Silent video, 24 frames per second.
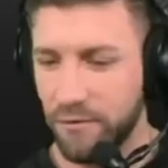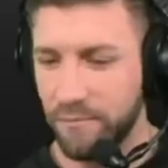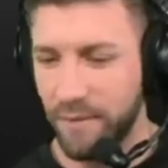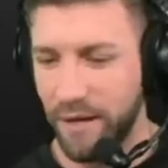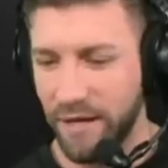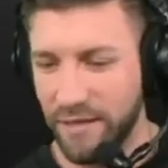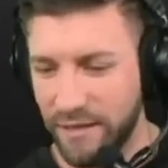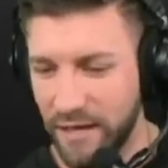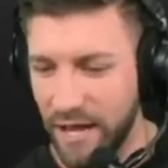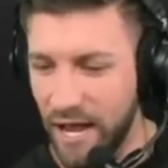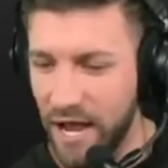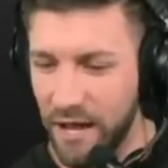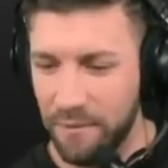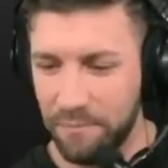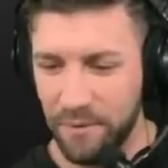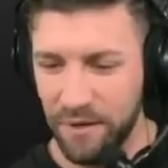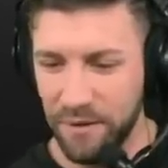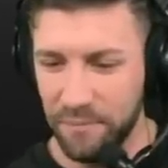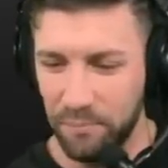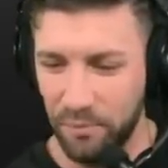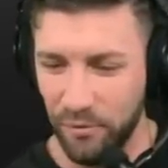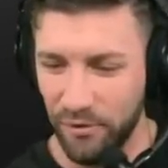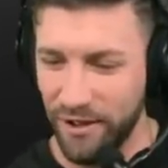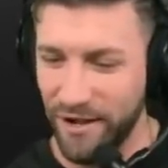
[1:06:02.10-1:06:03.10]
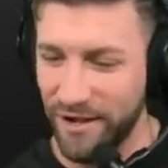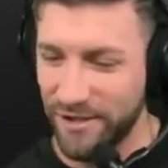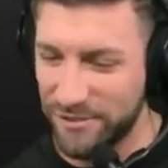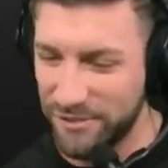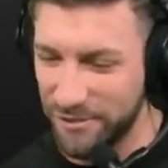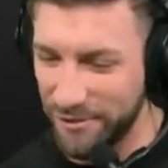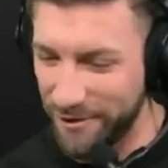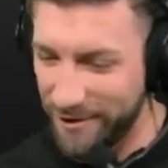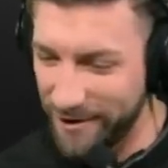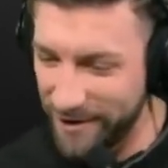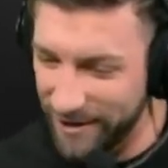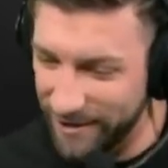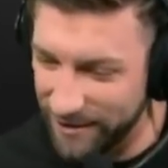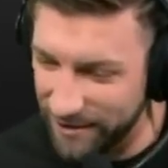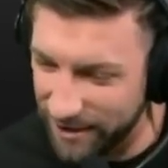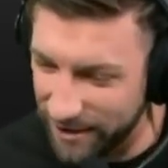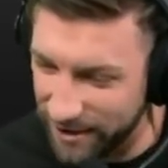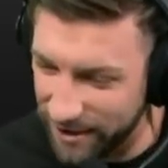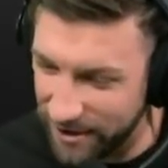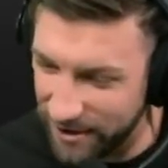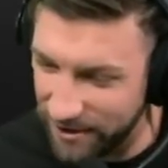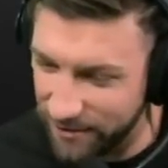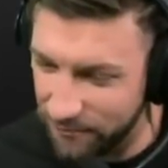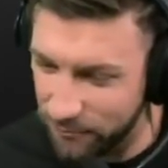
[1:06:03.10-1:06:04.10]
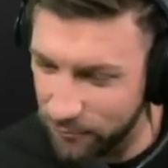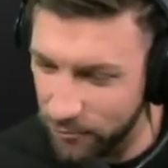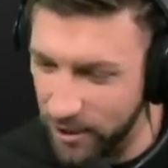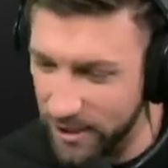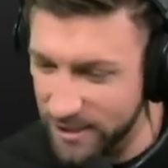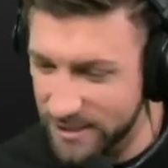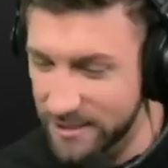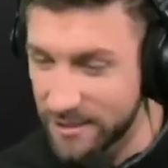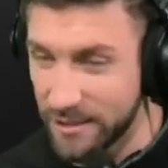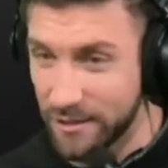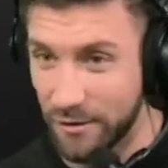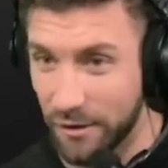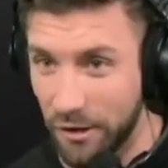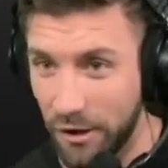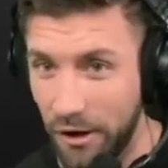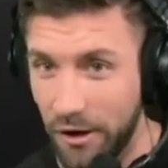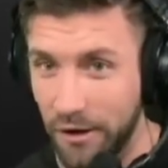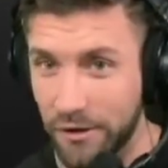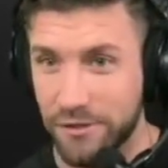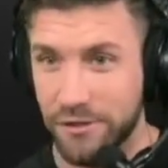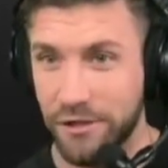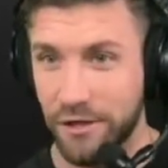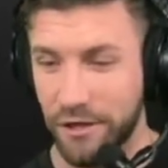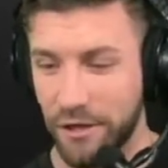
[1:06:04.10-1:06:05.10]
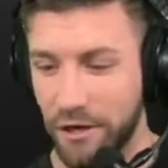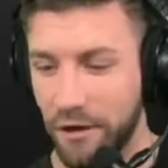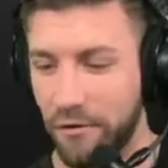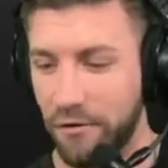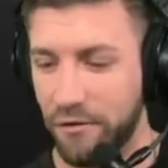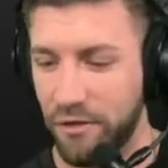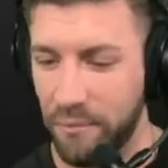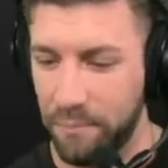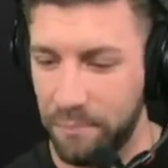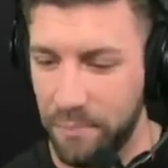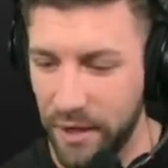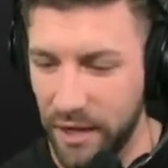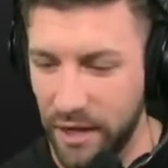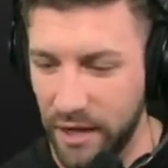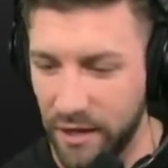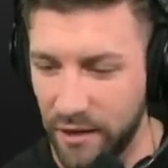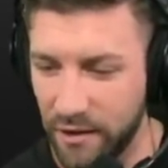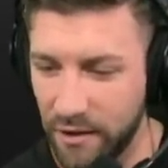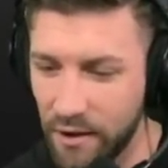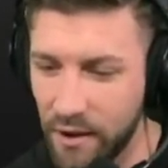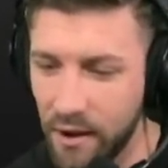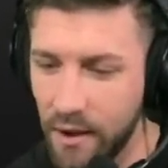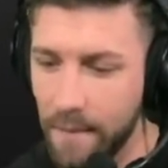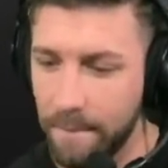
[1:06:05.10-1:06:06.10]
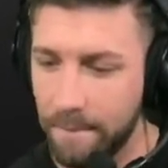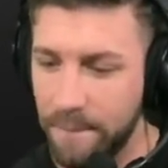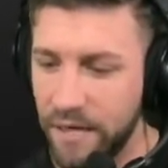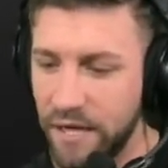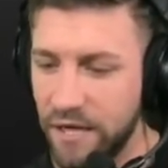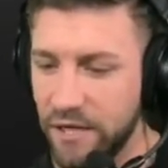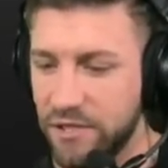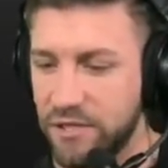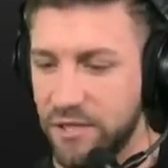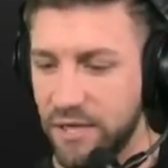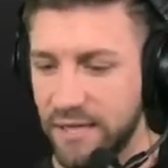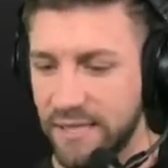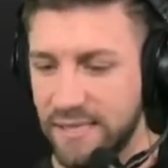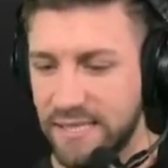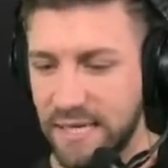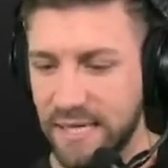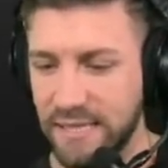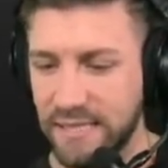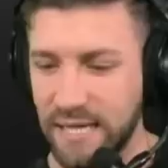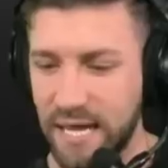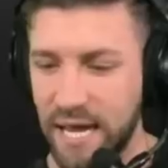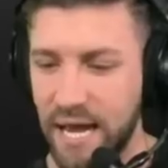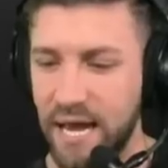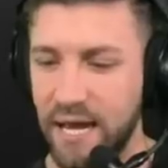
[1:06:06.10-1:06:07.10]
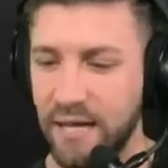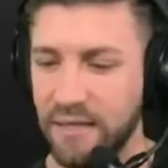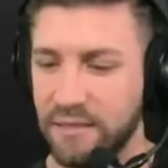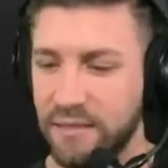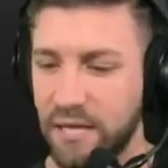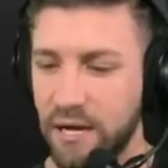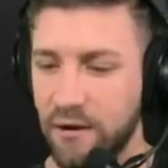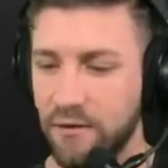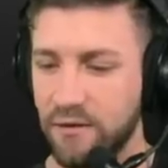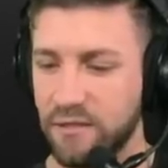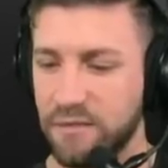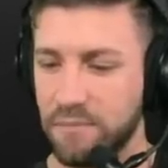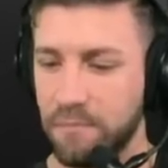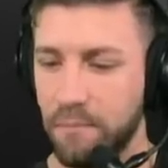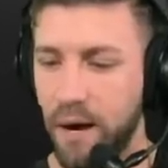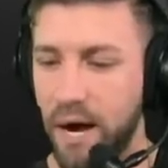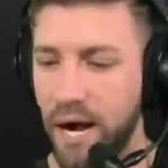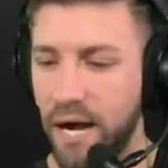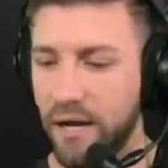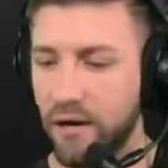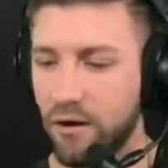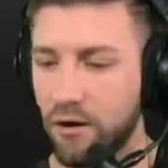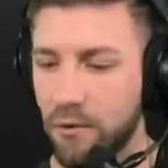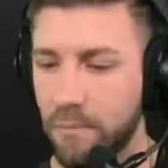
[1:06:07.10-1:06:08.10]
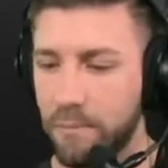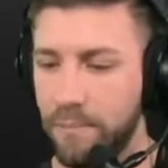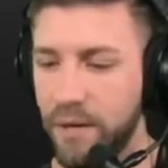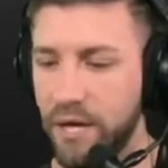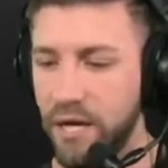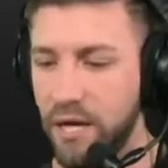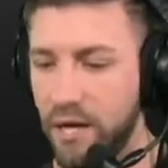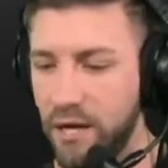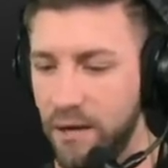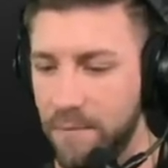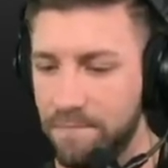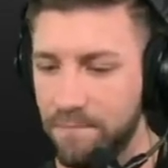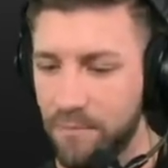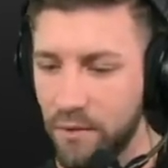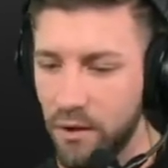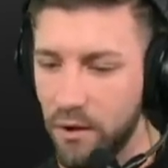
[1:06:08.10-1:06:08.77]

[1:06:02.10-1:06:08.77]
my dad B plus. All right. Uh, Rustin Long's going to go with a B. PG says A. Terrence Minor B.